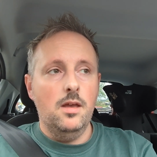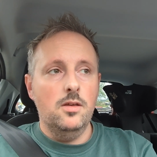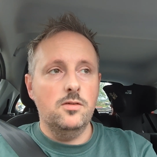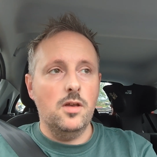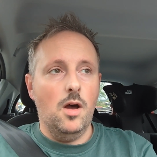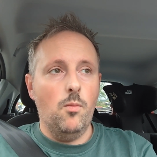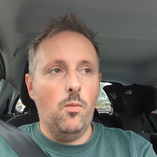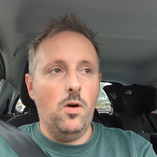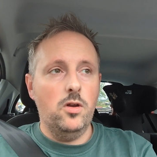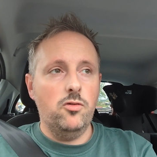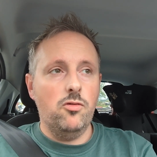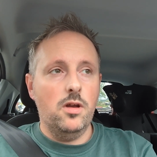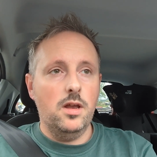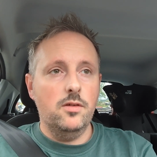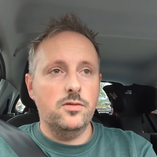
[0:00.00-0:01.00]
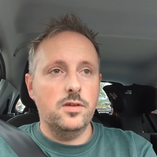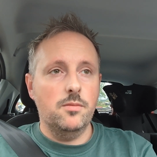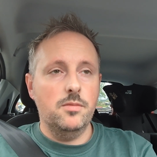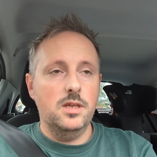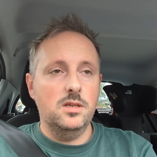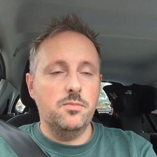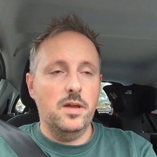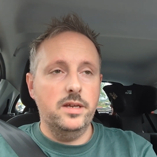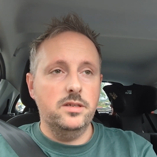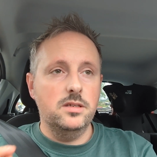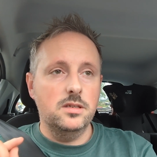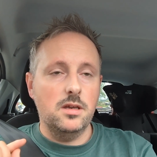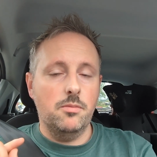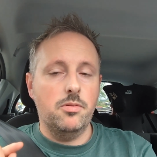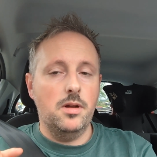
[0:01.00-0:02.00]
So I'm wondering if some of these
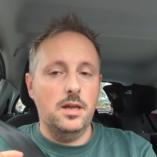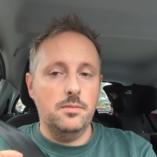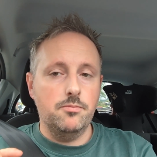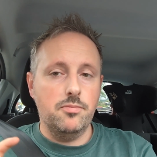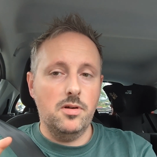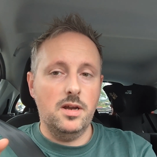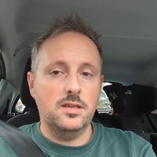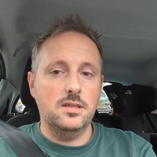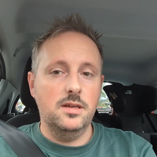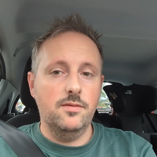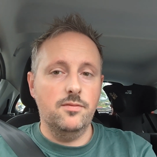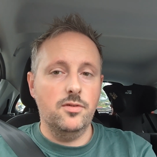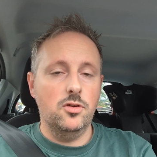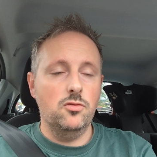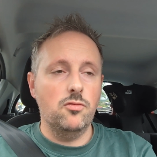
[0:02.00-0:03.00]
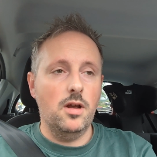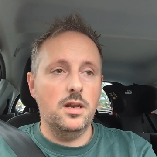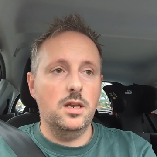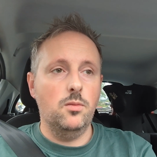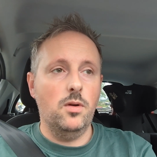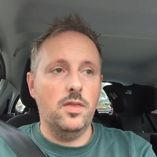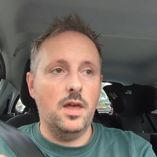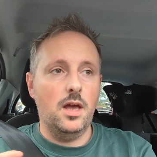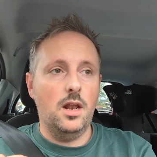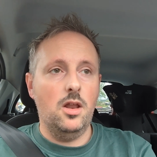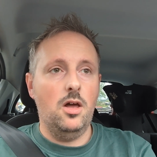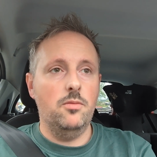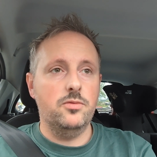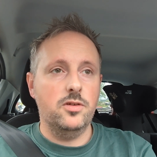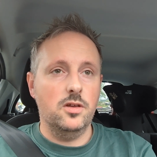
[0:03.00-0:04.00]
places are pressing food ready when that
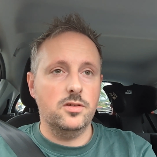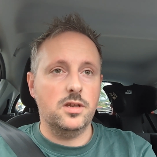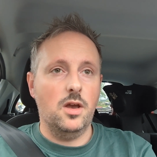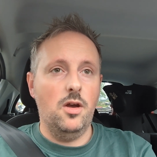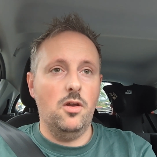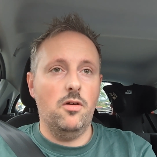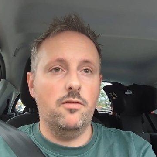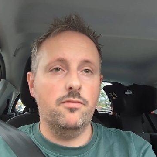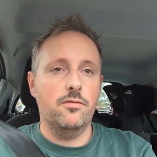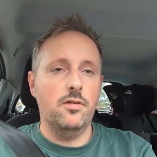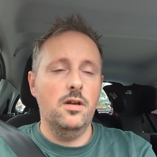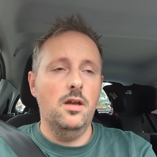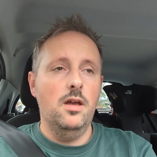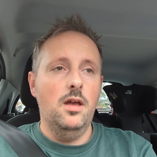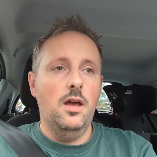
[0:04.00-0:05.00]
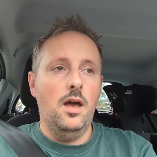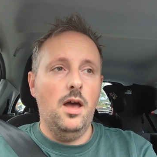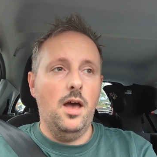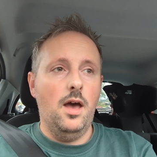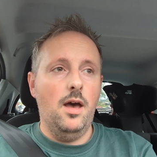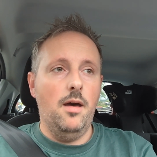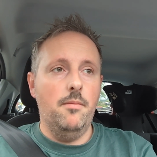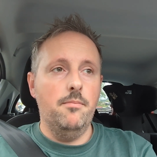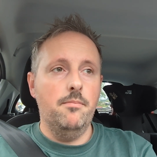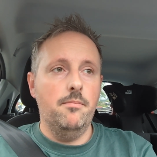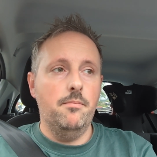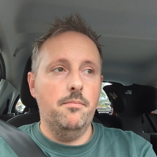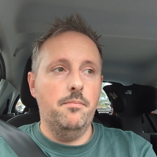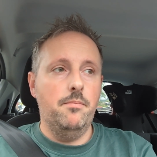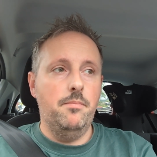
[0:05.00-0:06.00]
alarm starts going off,
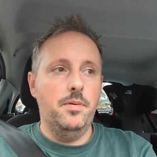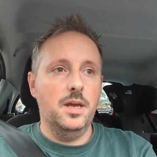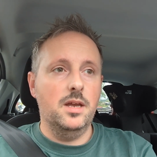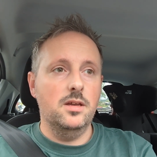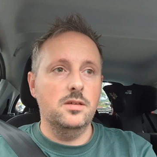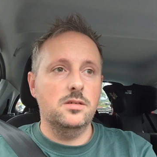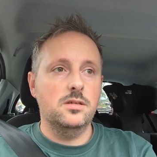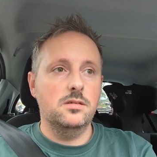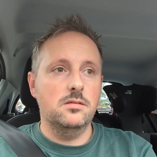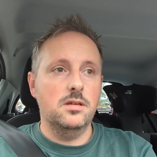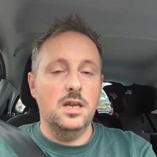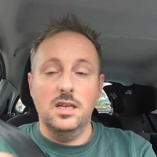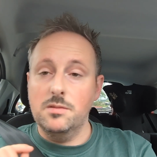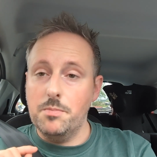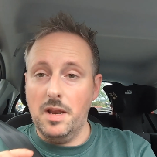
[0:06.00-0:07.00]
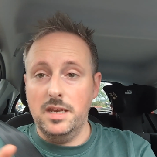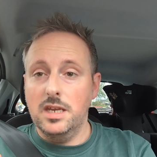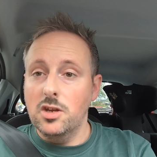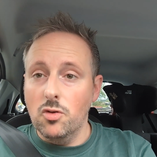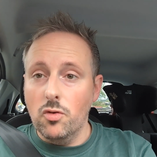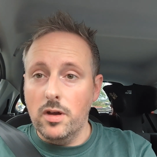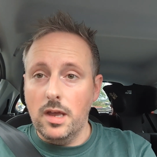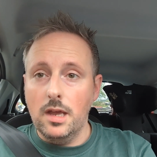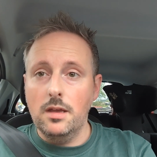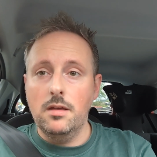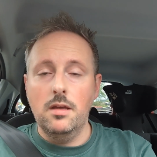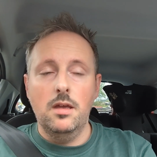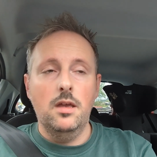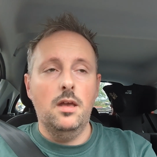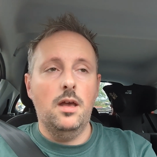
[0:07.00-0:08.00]
because it's bloody annoying.
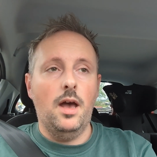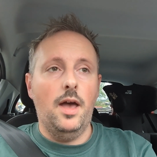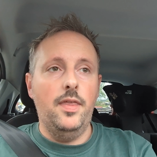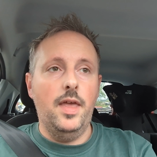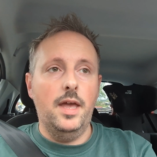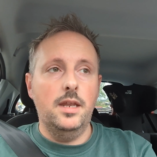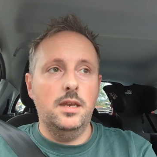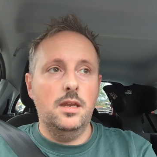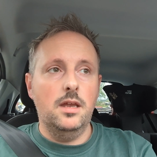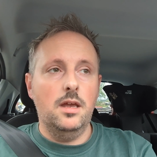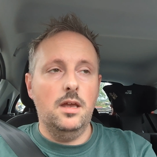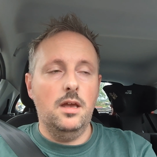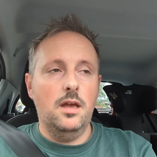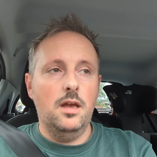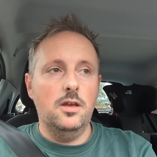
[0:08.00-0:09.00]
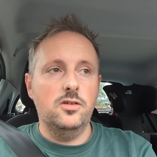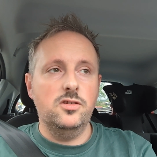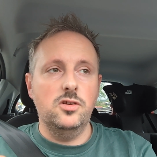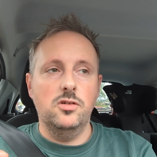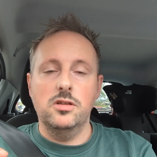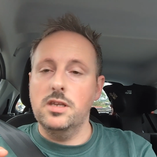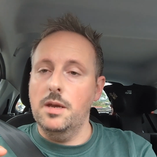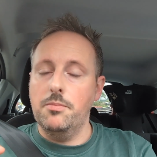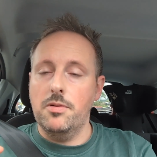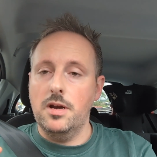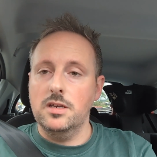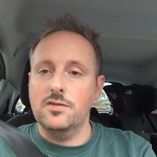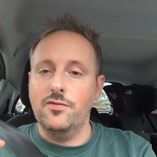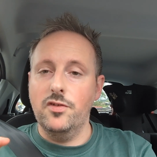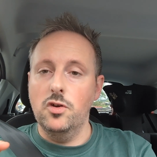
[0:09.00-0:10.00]
And then as soon as they
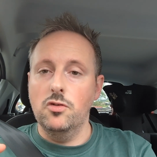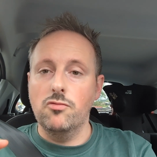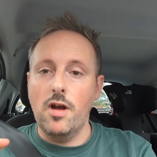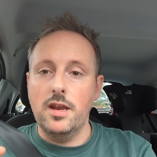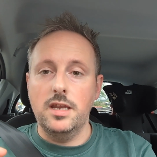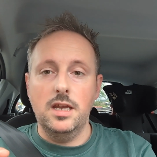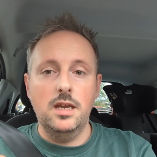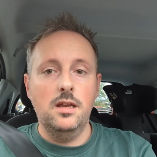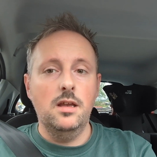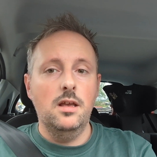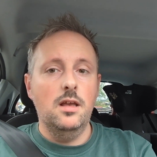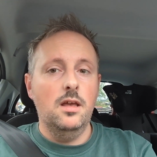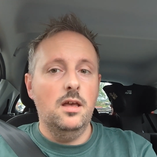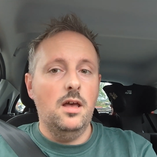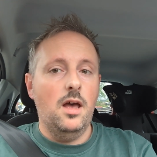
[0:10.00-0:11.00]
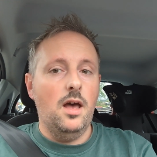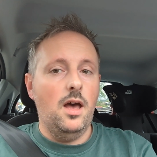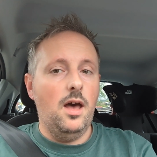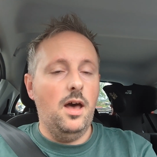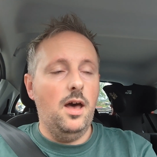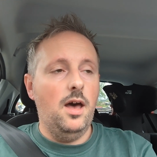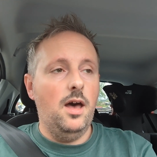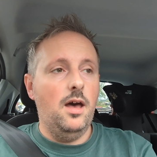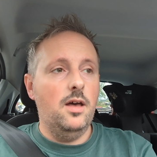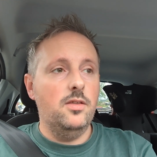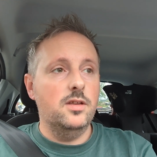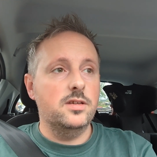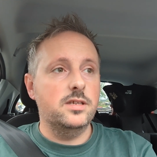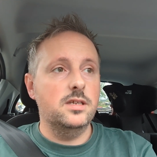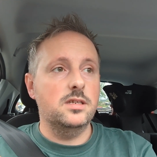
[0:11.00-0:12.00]
press food ready,
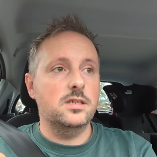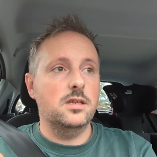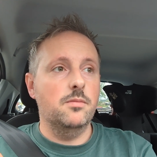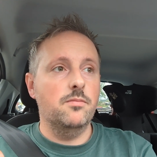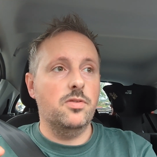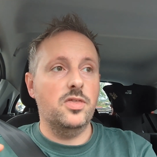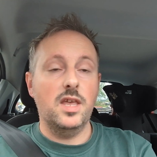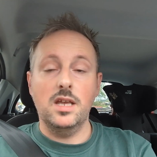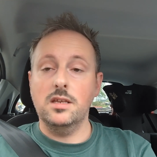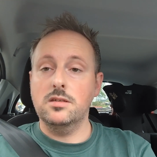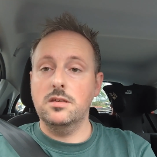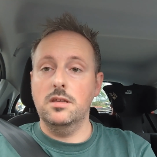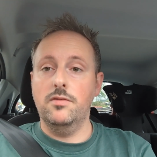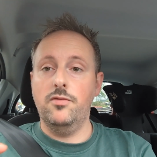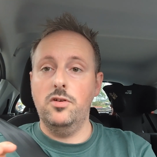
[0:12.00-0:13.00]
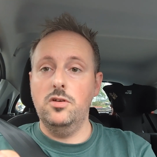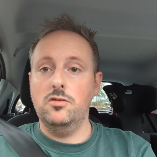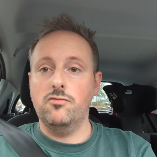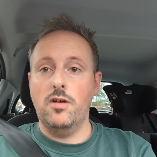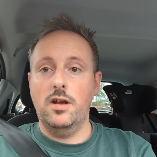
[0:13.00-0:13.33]
the system thinks that the food's